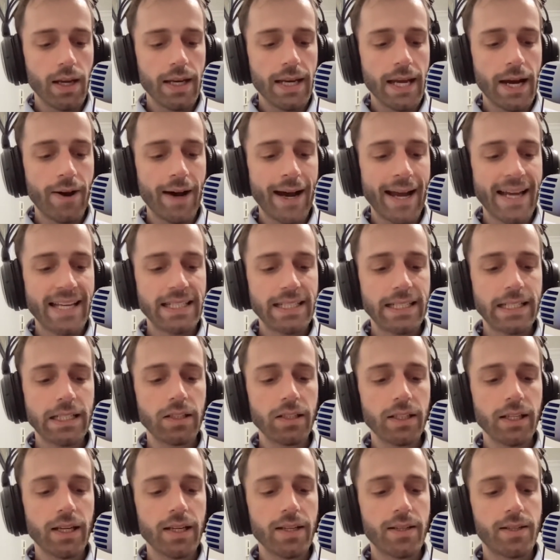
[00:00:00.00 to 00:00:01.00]
Now,
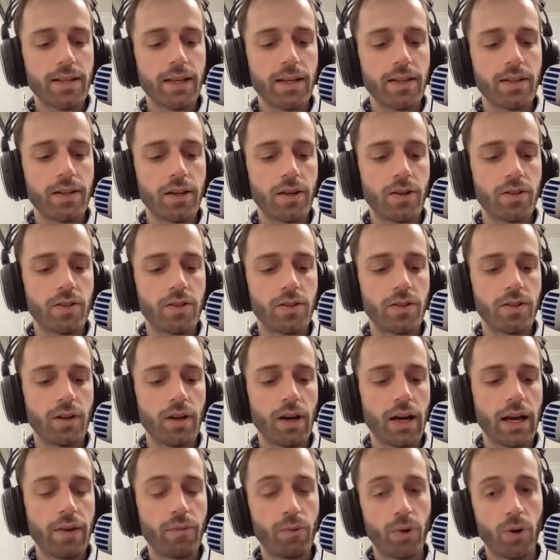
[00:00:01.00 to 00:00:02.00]
ideally, it says here,
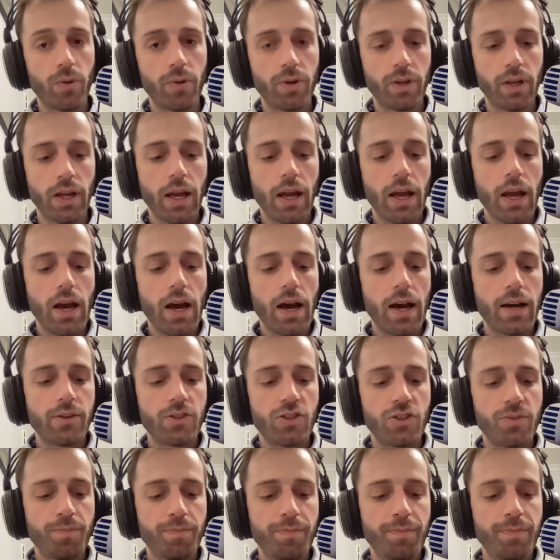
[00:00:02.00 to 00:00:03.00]
I wrote,
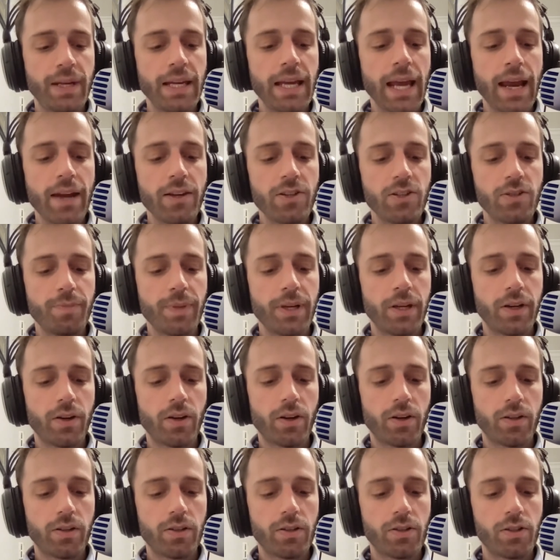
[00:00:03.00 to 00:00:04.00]
PA
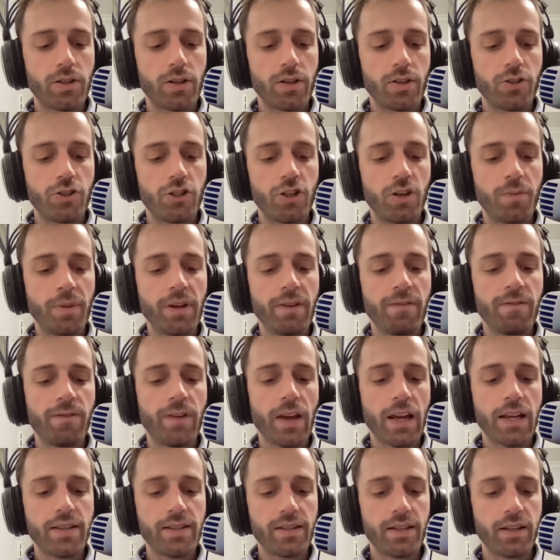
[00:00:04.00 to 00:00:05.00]
speakers should be
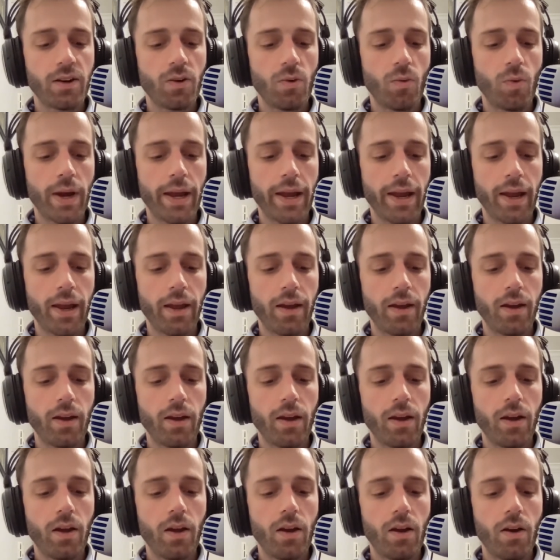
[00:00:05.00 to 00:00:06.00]
facing away
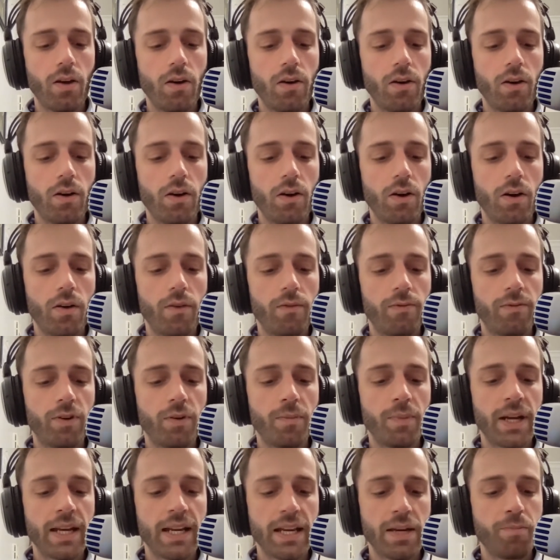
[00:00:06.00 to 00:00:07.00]

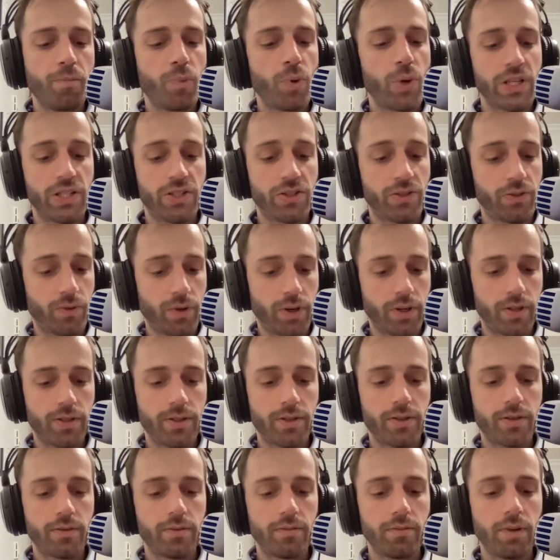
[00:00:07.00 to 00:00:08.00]
from an input
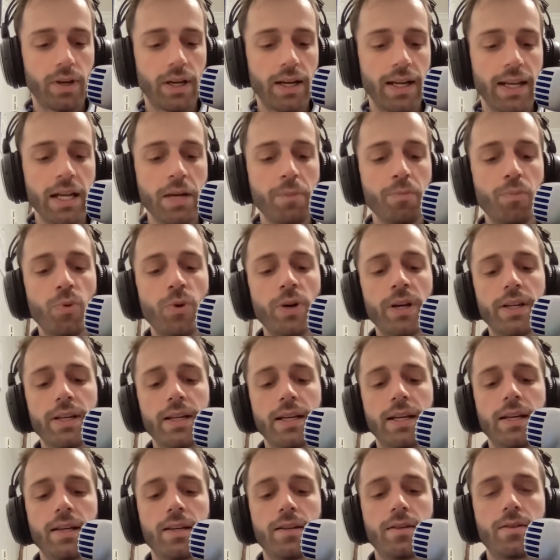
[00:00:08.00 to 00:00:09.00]
source. And an input
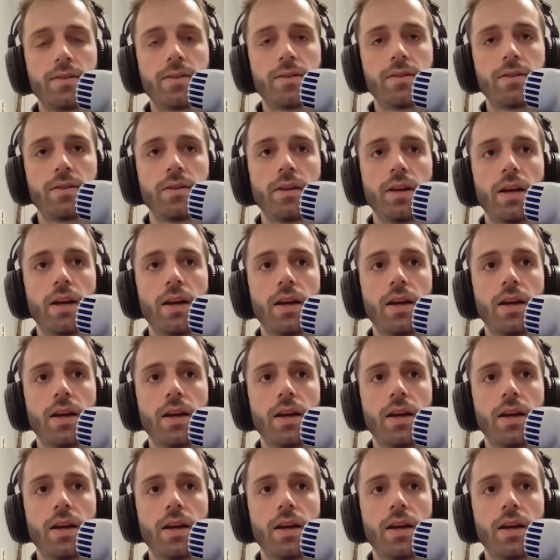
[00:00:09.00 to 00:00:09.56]
is